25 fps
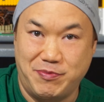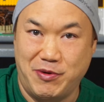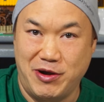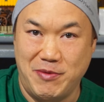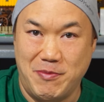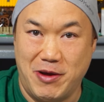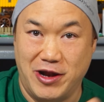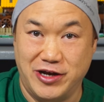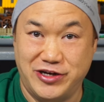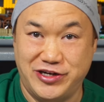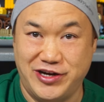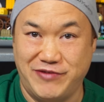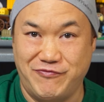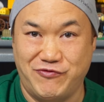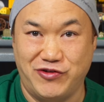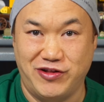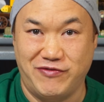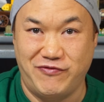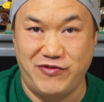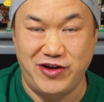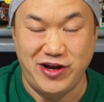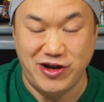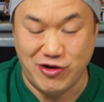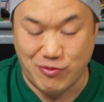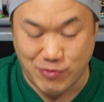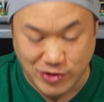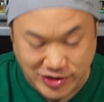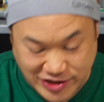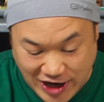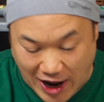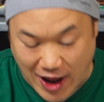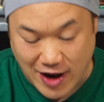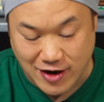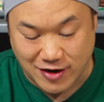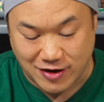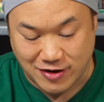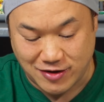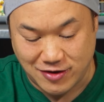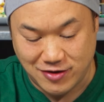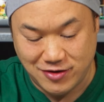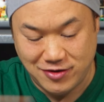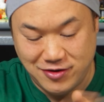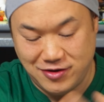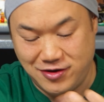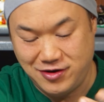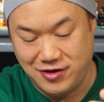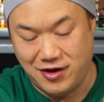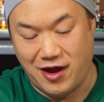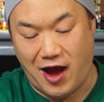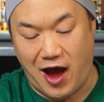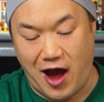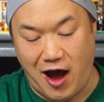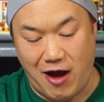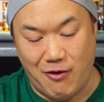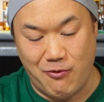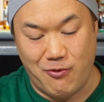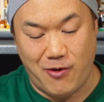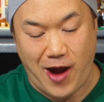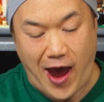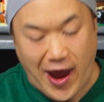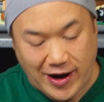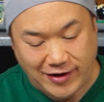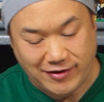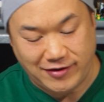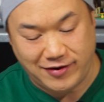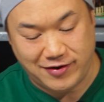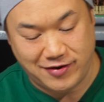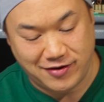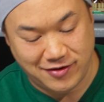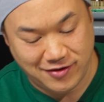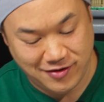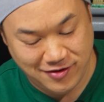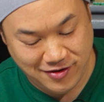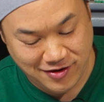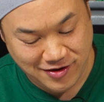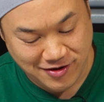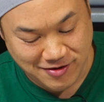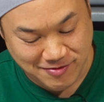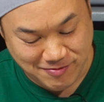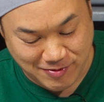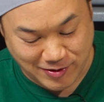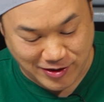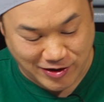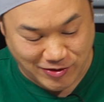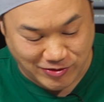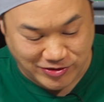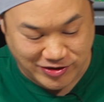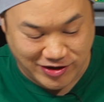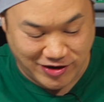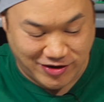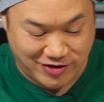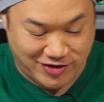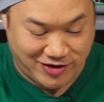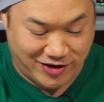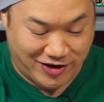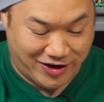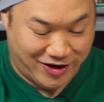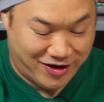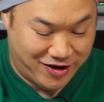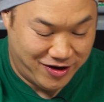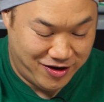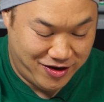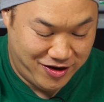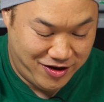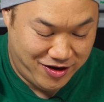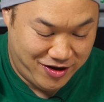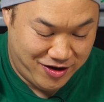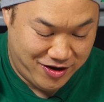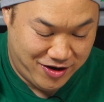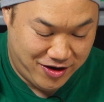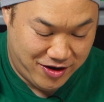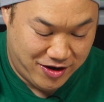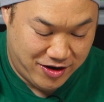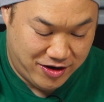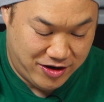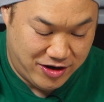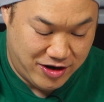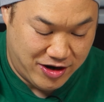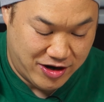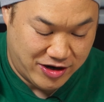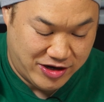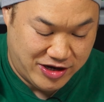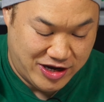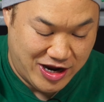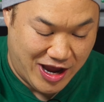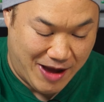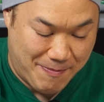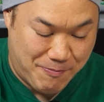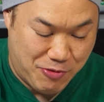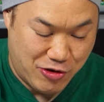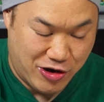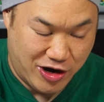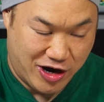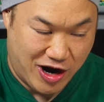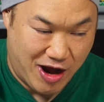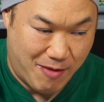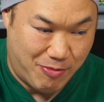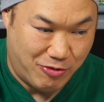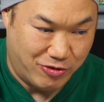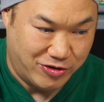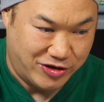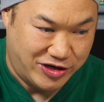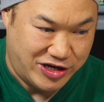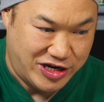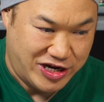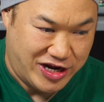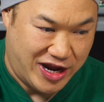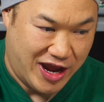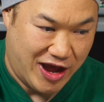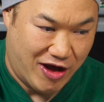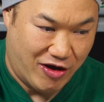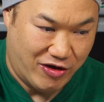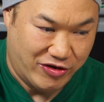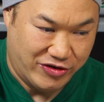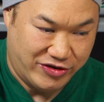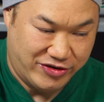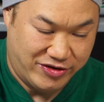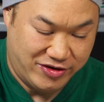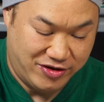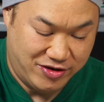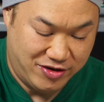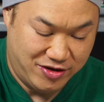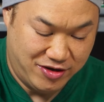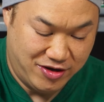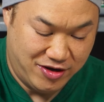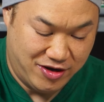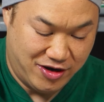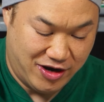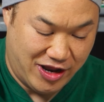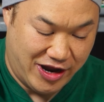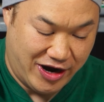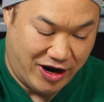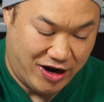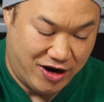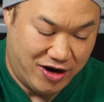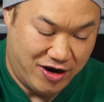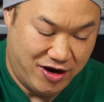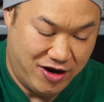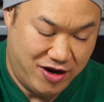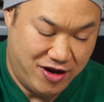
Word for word: pretty much it for the video. We're done. All right. But no, seriously, you can see I put a couple decals like